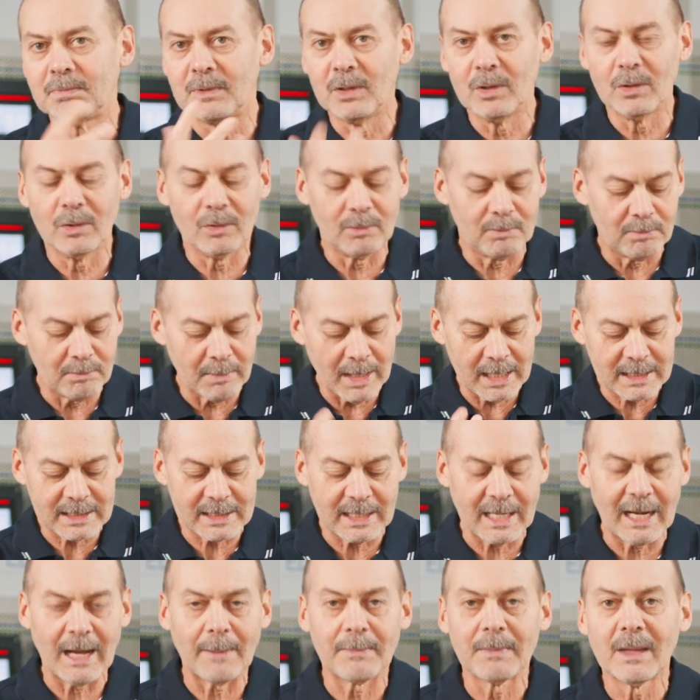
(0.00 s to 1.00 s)
you
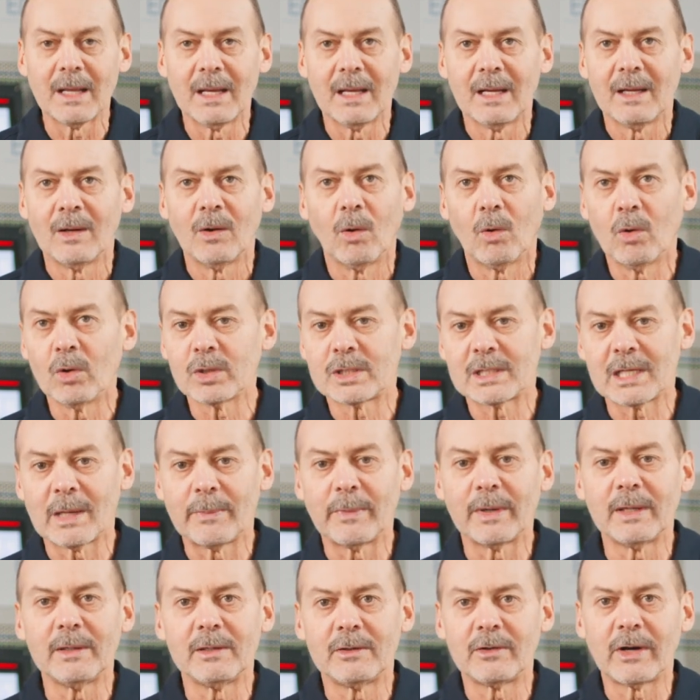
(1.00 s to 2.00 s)
mess it up, or
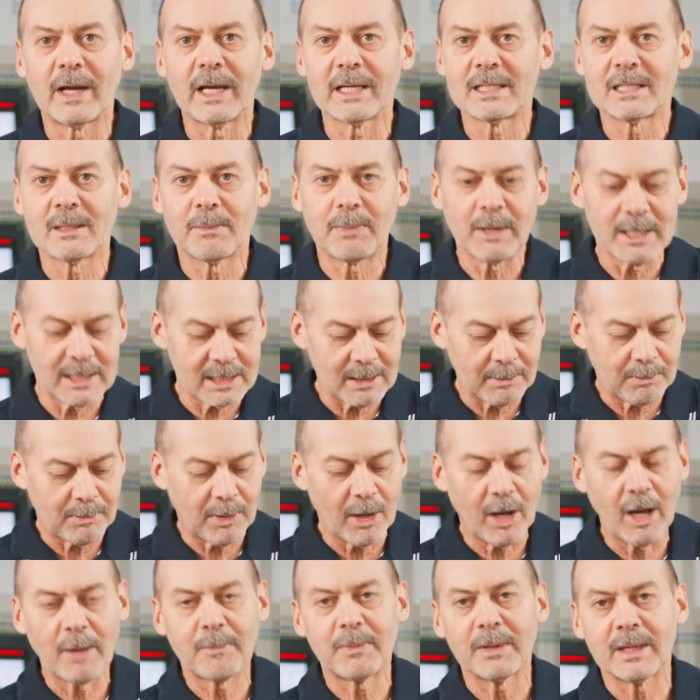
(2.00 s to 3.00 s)
someone drags a piece of
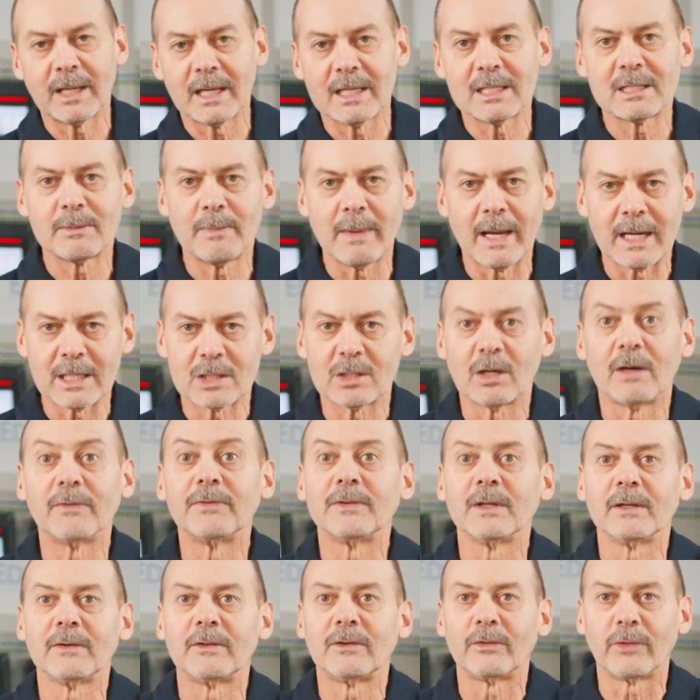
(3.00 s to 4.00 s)
pipe and they smash
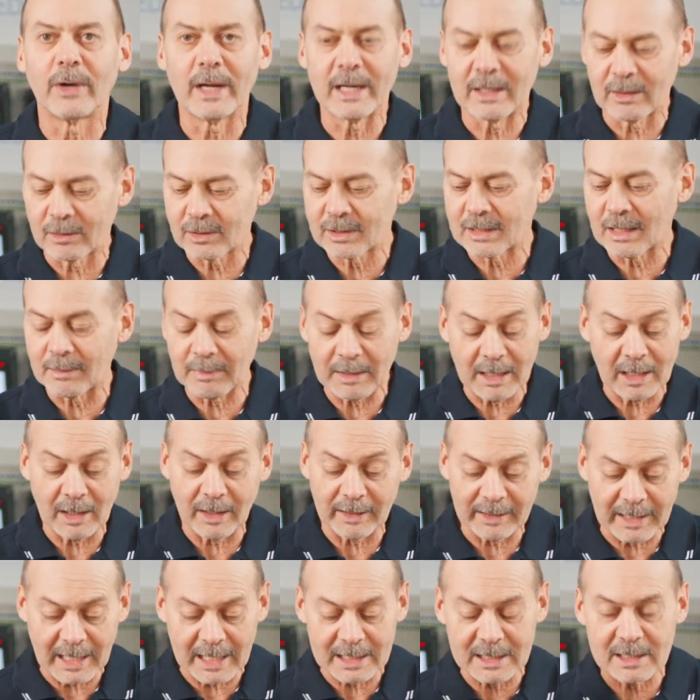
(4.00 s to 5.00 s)
off the thread or something
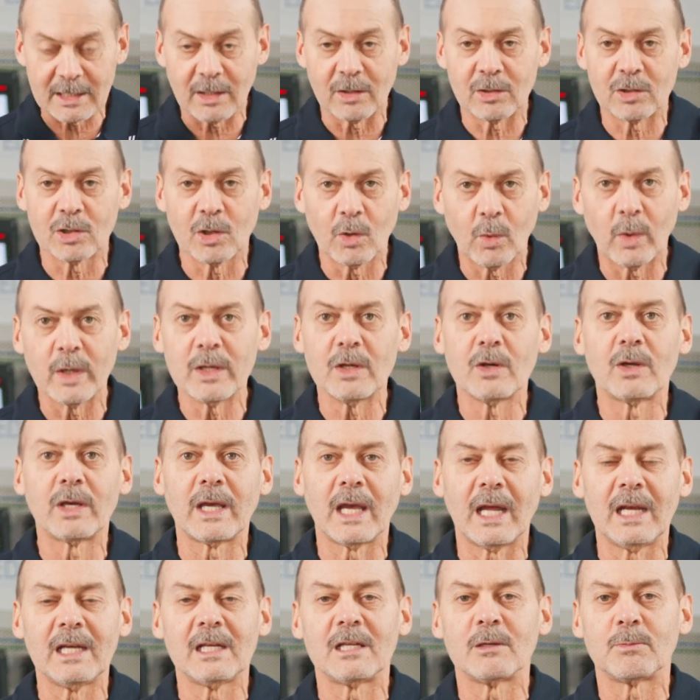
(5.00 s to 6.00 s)
like that. So do what you
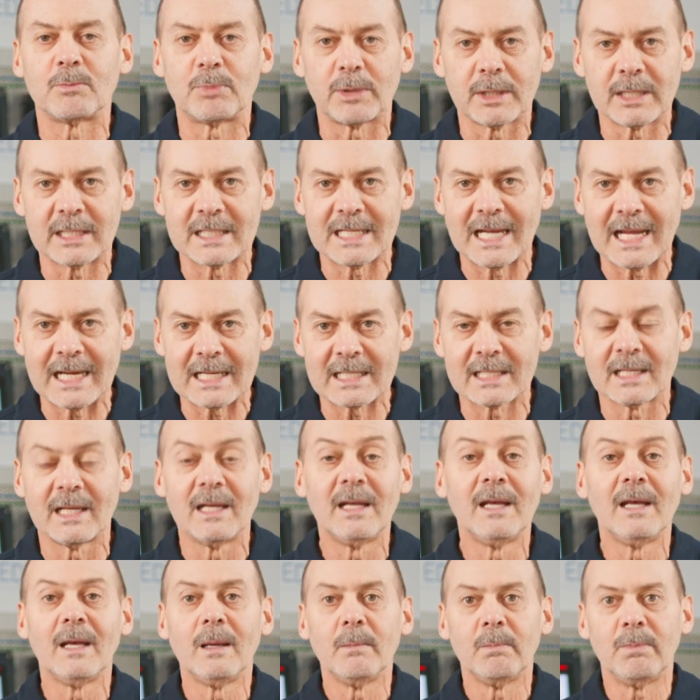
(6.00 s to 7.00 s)
can to protect
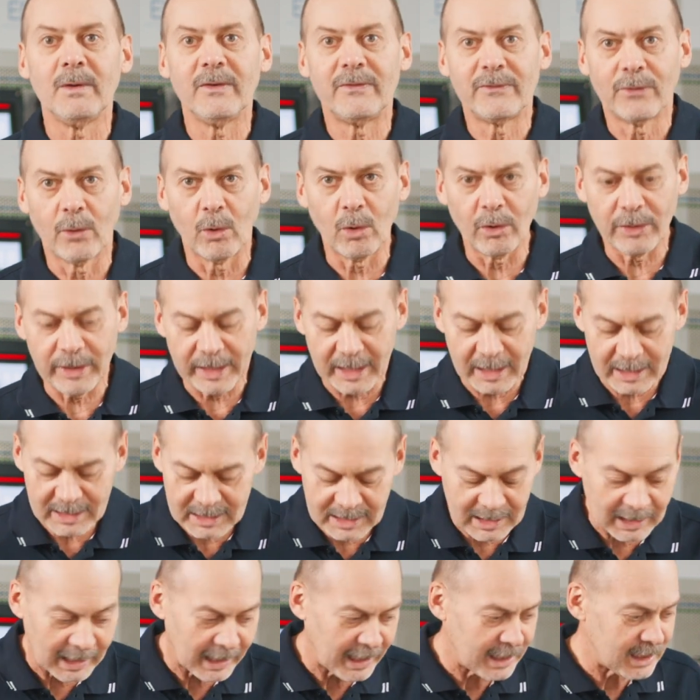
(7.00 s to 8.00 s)
before the
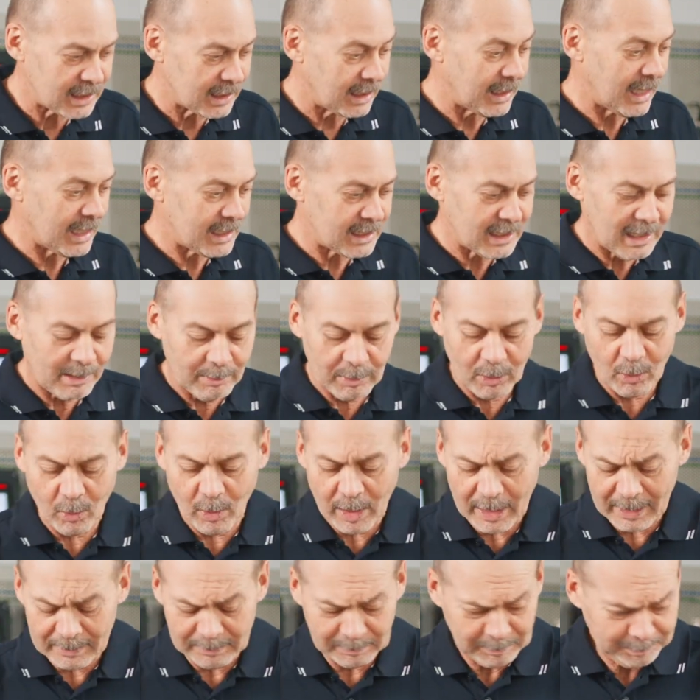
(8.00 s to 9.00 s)
installation. That's number
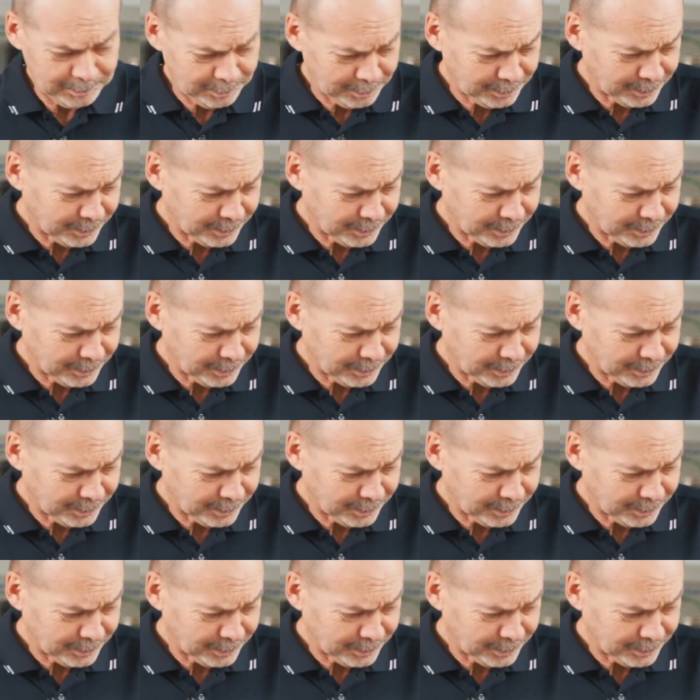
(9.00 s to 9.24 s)
one.